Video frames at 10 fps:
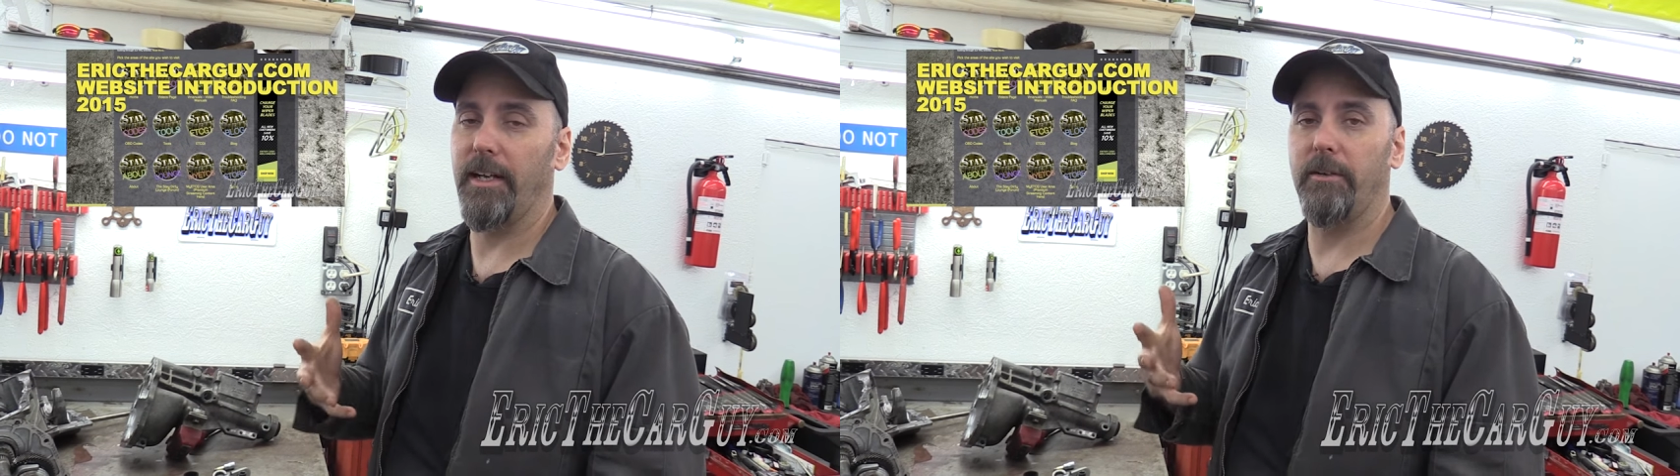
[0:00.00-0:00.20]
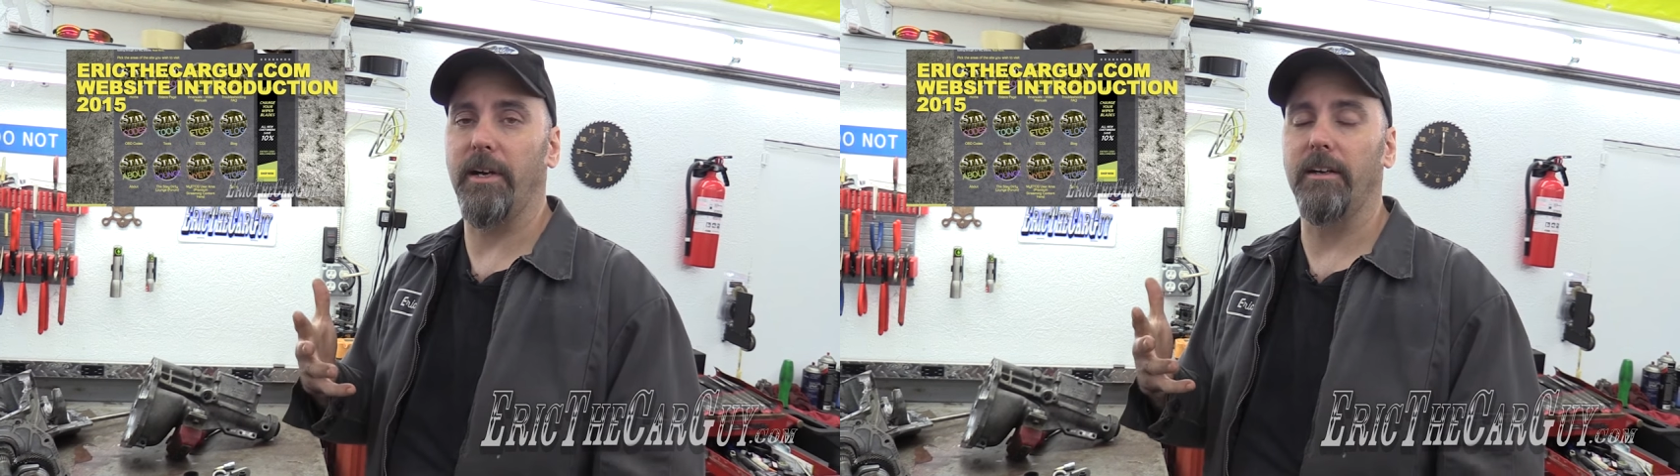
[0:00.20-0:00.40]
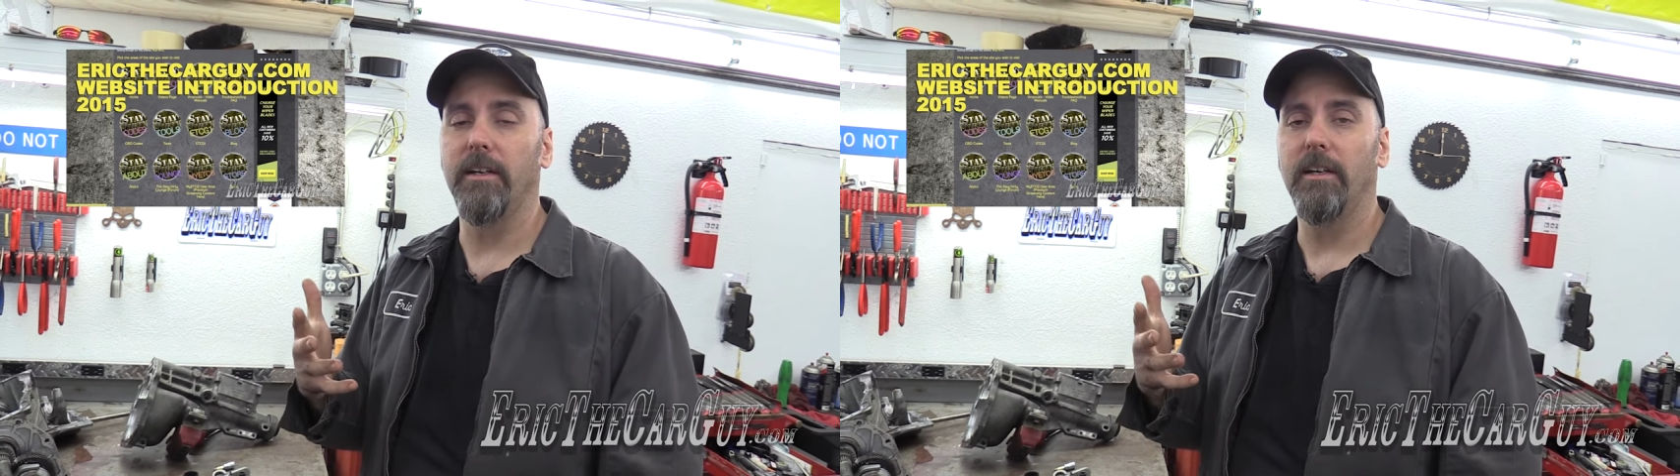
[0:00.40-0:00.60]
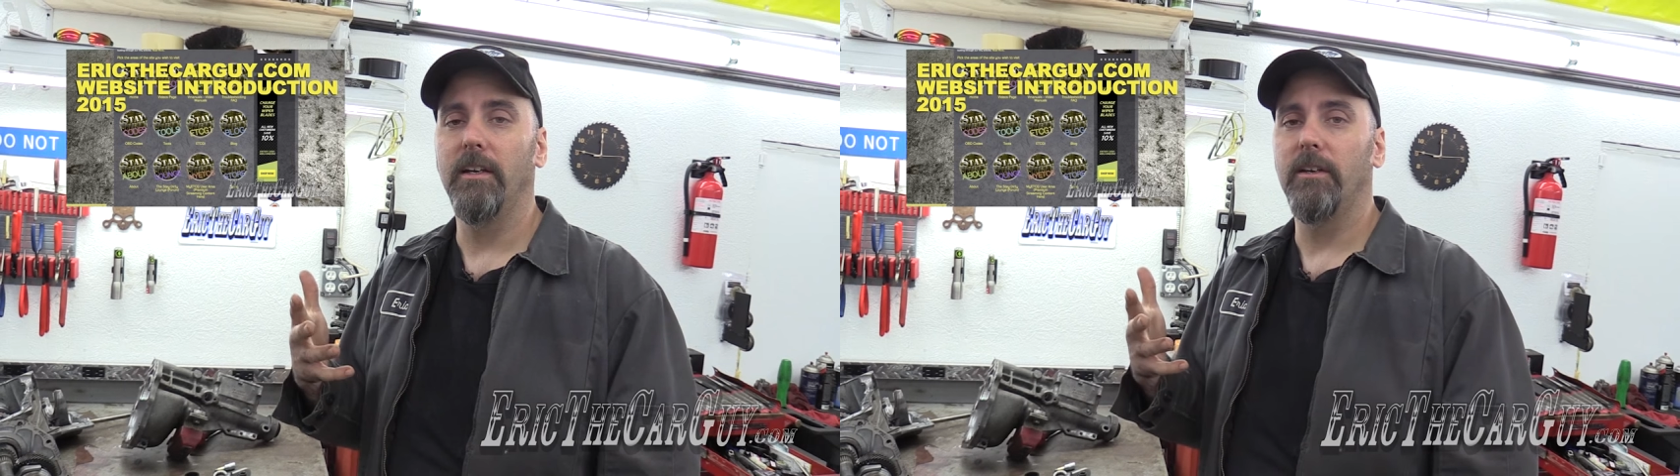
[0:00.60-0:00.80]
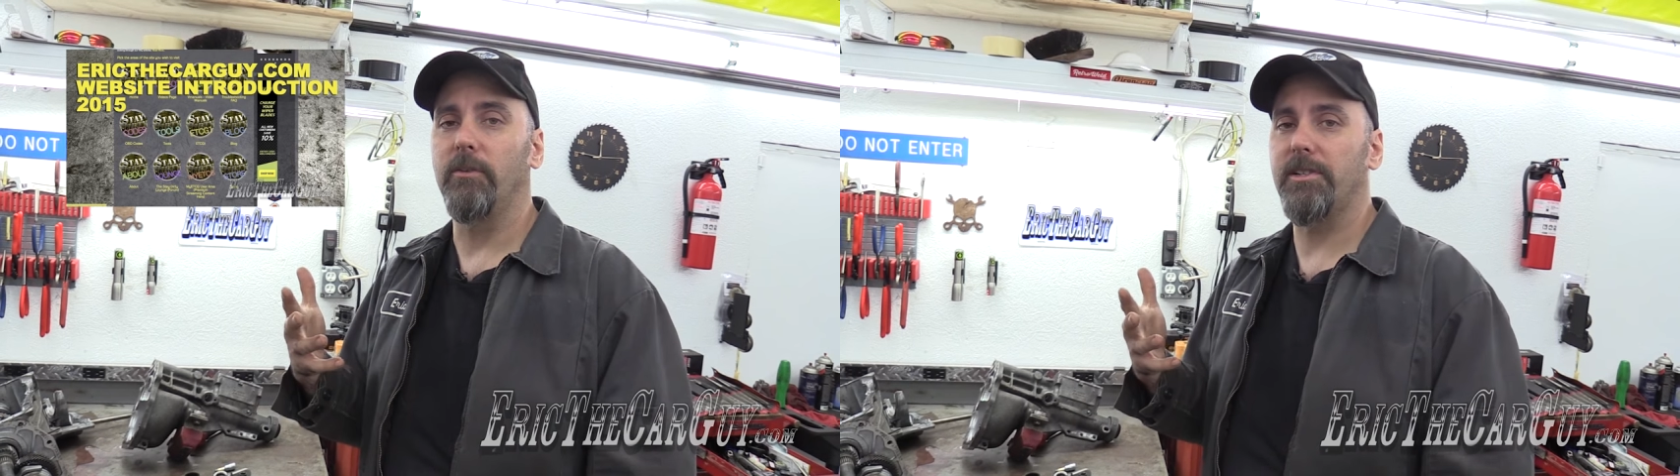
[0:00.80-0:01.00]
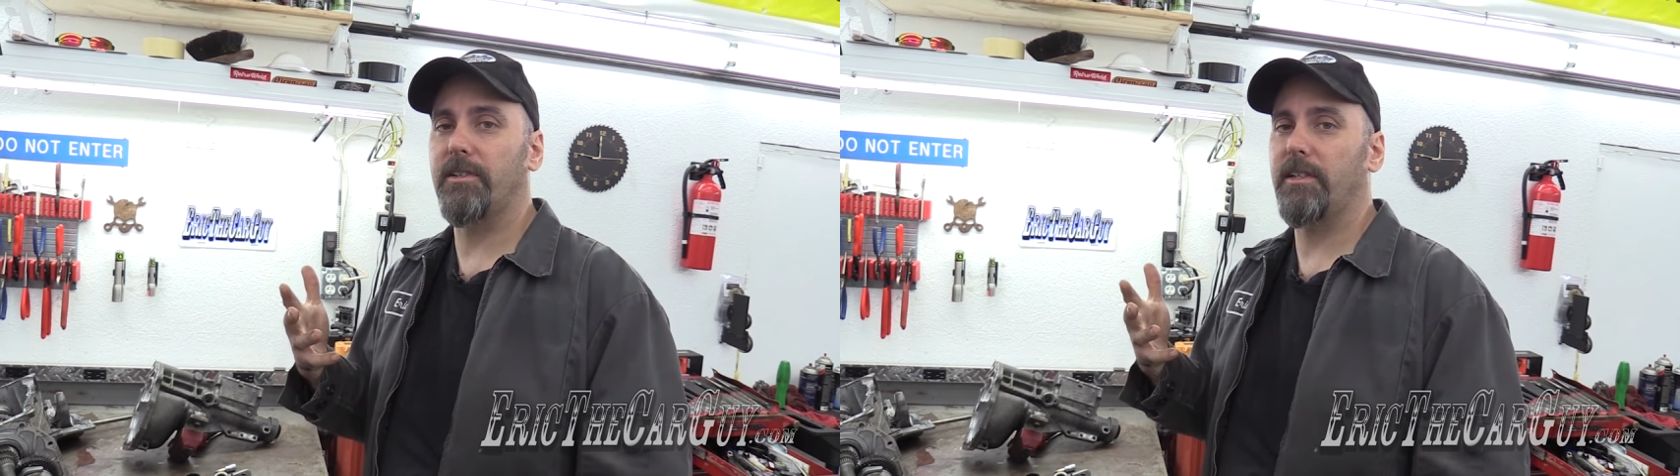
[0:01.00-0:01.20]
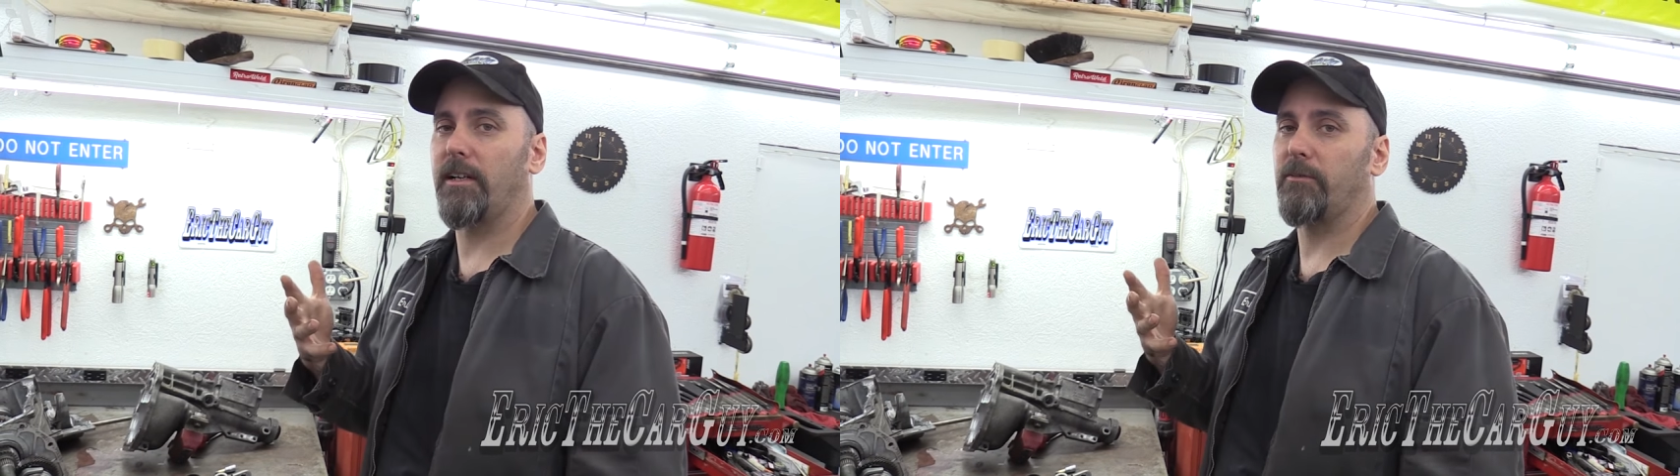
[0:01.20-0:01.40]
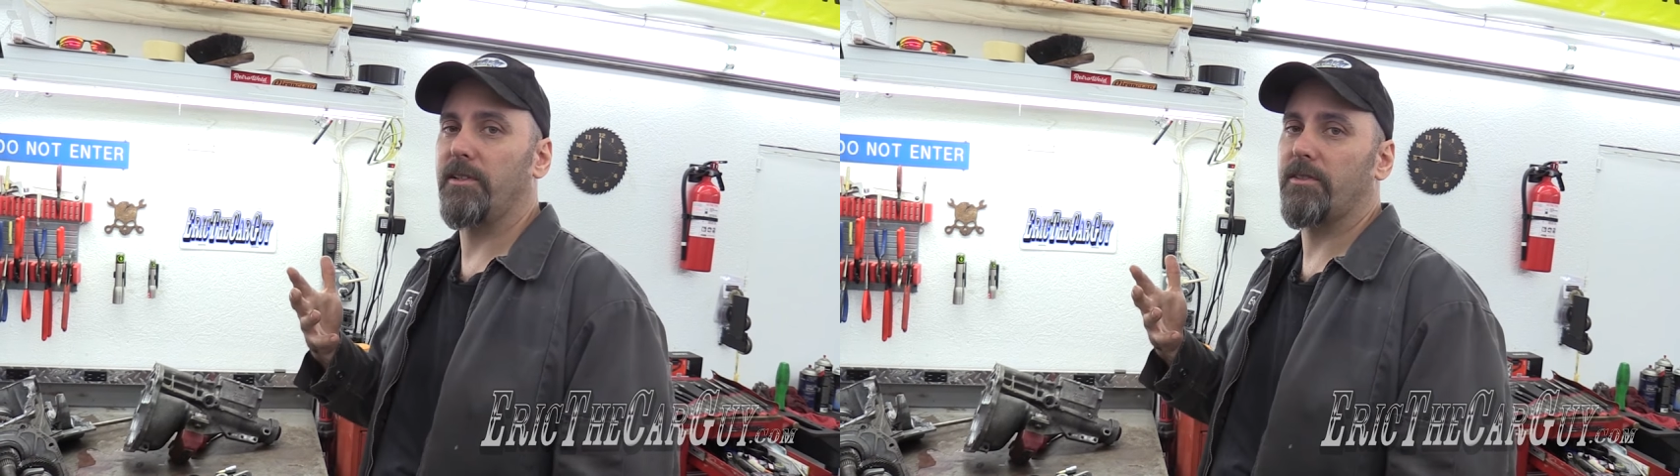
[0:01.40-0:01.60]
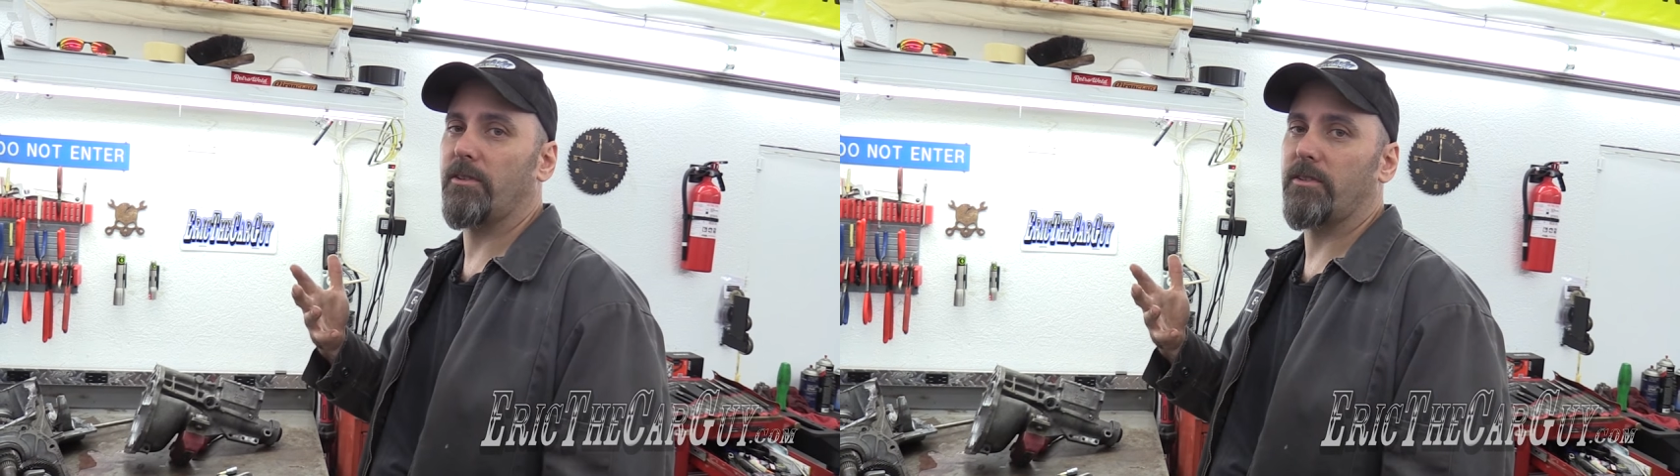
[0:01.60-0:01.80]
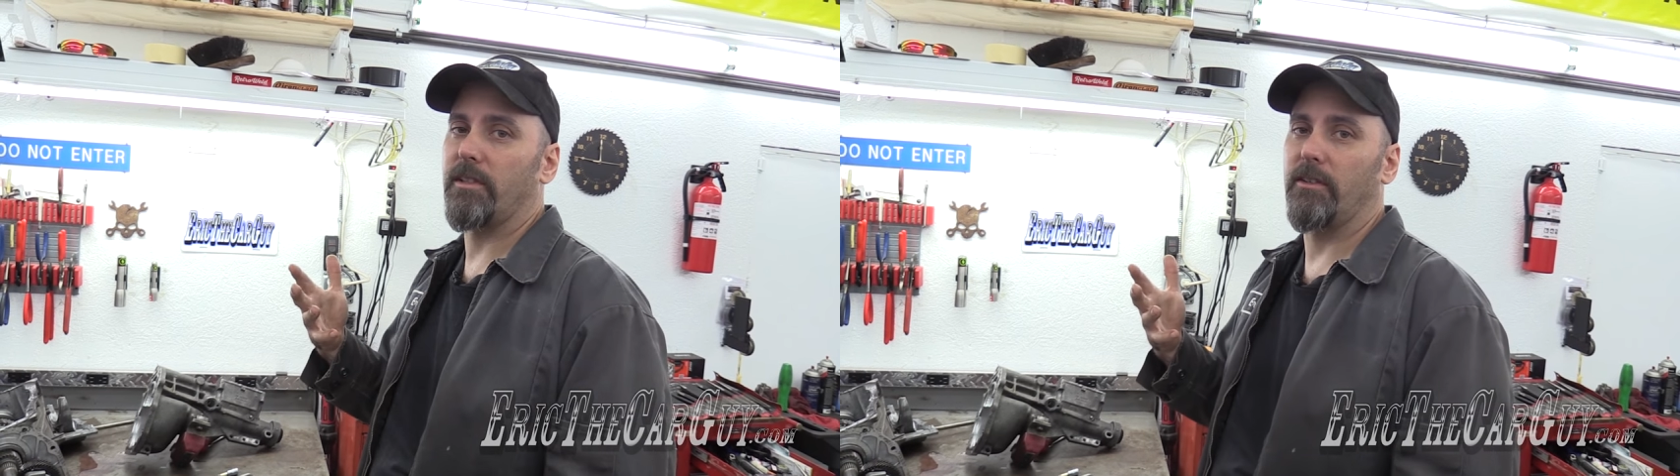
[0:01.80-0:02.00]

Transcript: Anyway, if you wish to connect with me socially,